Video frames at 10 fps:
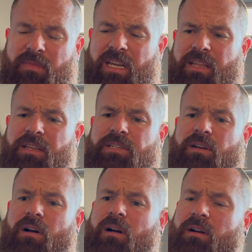in this
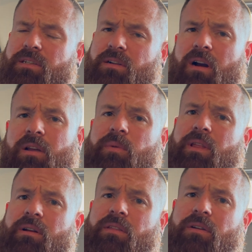car, starting with
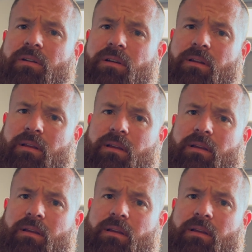under the hood.